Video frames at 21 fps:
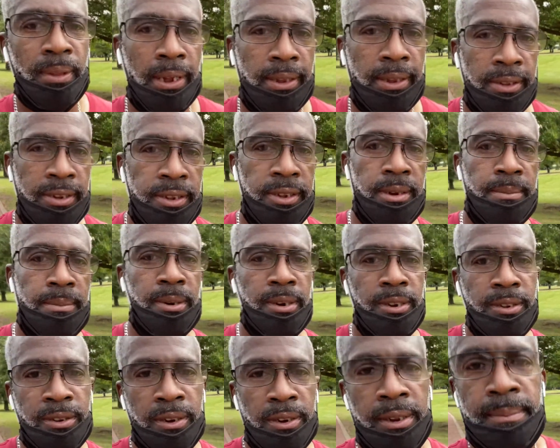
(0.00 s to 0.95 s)
This is your boy
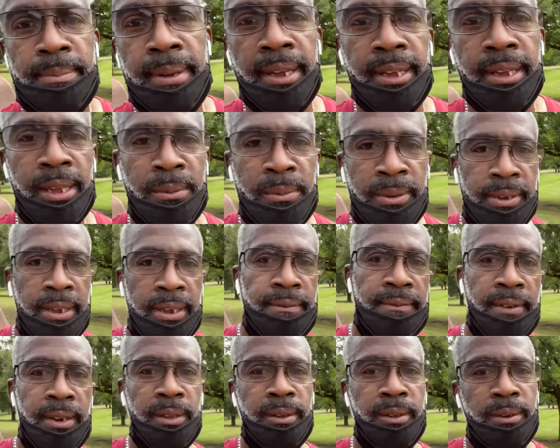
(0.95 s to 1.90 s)
Charlie back again with another
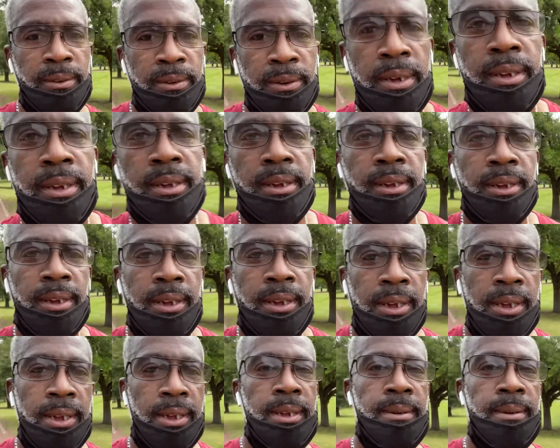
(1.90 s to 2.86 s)
video.
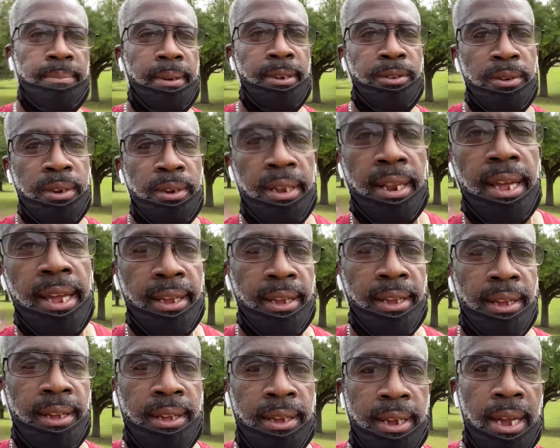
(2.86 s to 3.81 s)
Make sure you like,
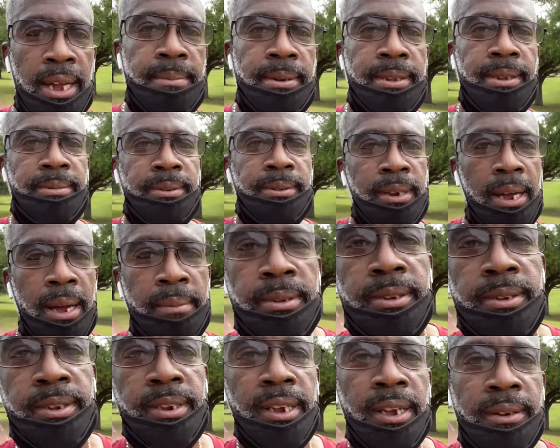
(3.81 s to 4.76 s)
comment, subscribe to
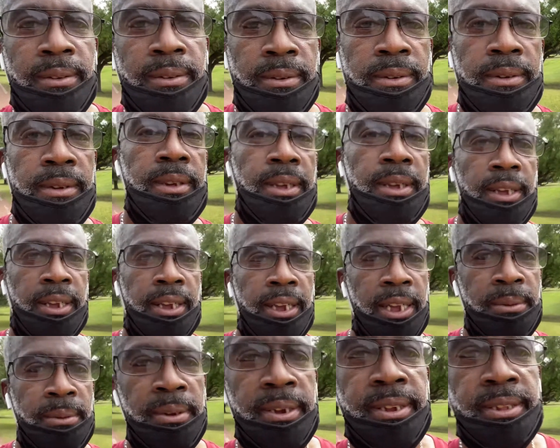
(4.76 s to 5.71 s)
the channel
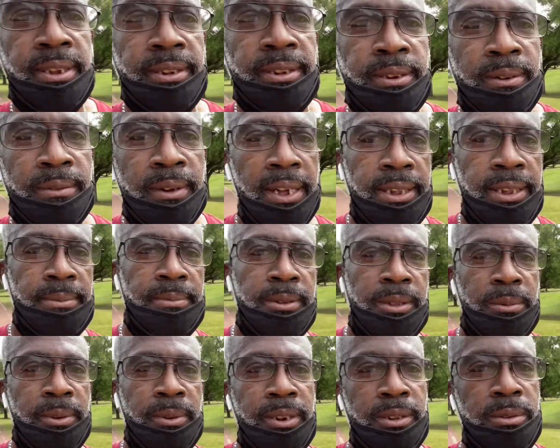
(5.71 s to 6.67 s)
and we continue to rise up in
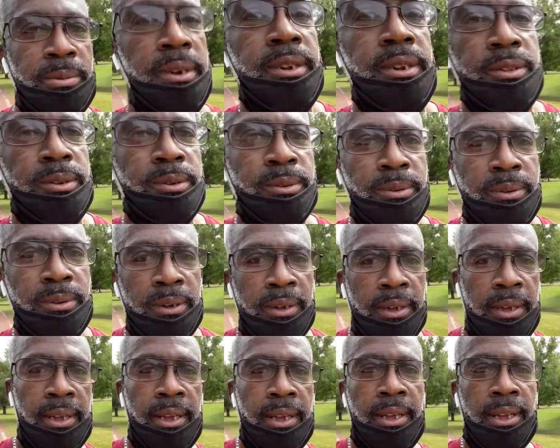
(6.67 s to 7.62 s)
2022.
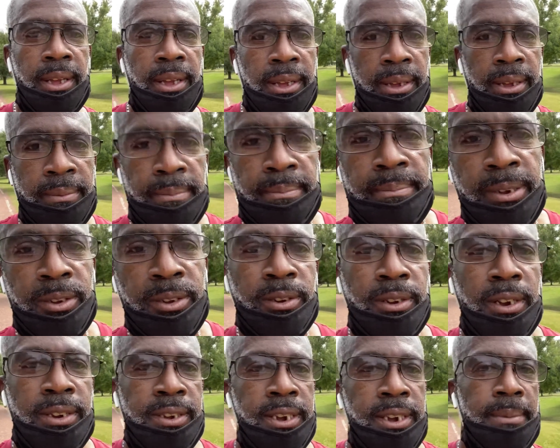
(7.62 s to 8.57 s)
Make sure
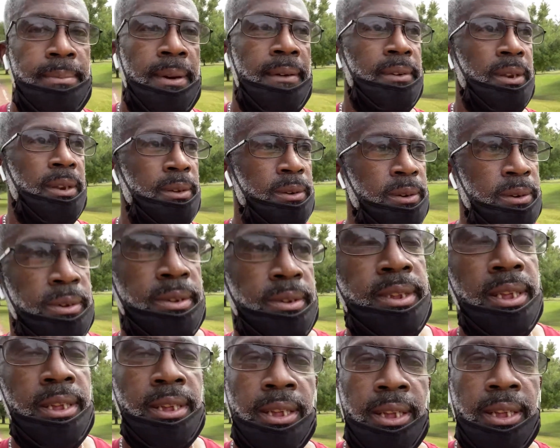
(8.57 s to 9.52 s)
y'all share my videos.
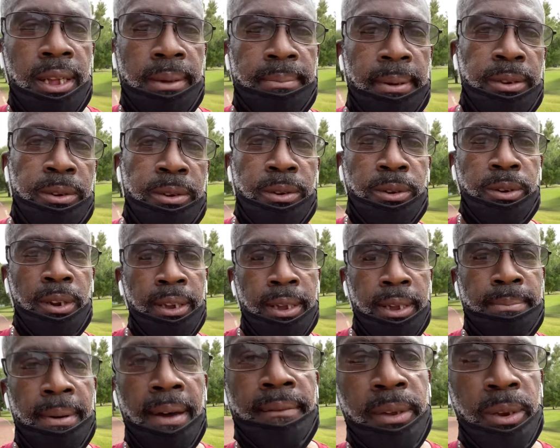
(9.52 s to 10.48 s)
Make sure y'all
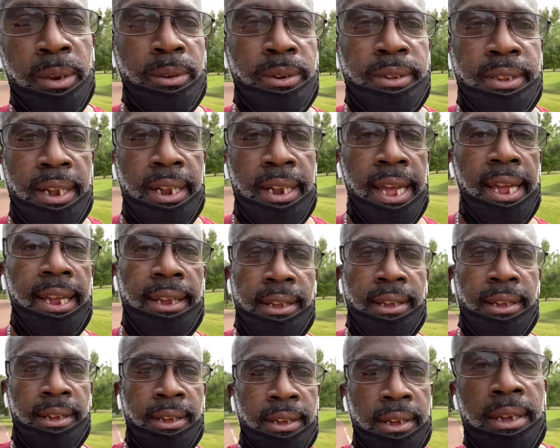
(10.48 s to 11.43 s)
give my videos a like.
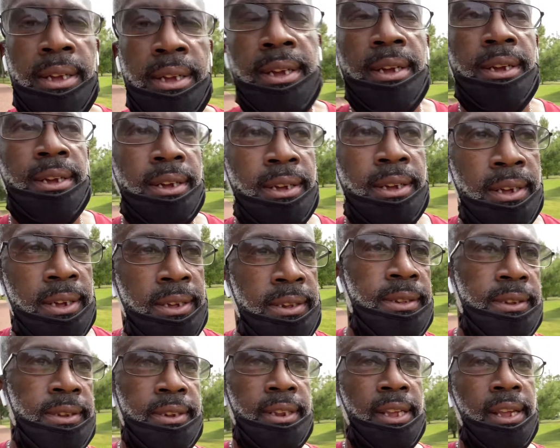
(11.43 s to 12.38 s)

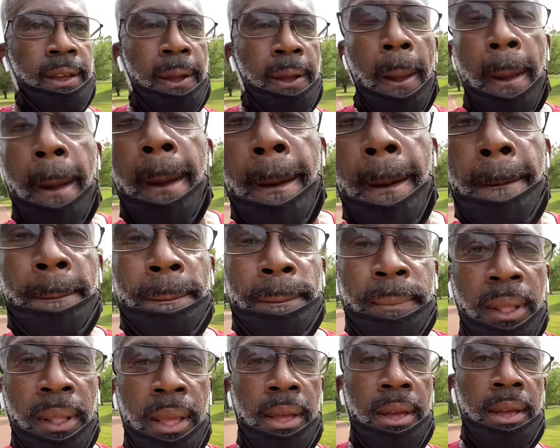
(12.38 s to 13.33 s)
Today,
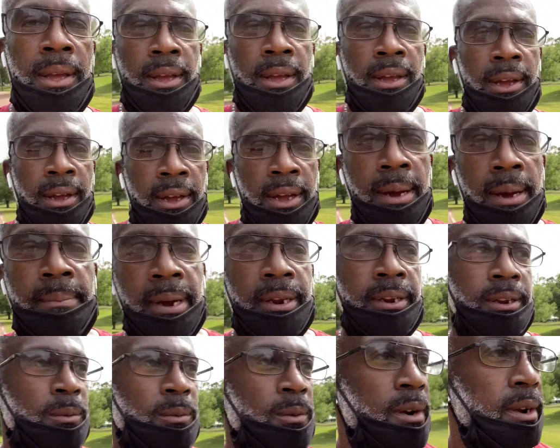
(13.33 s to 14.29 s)
I'm out
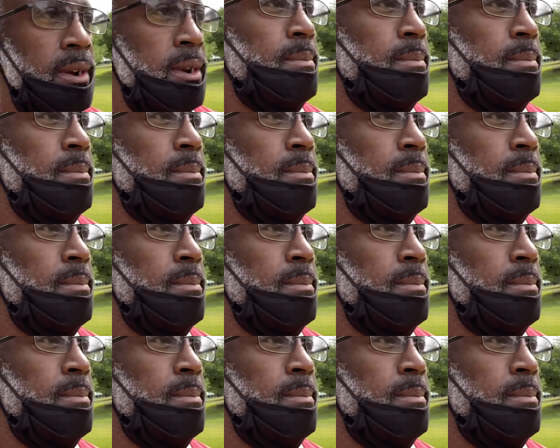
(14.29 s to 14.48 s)
here walking the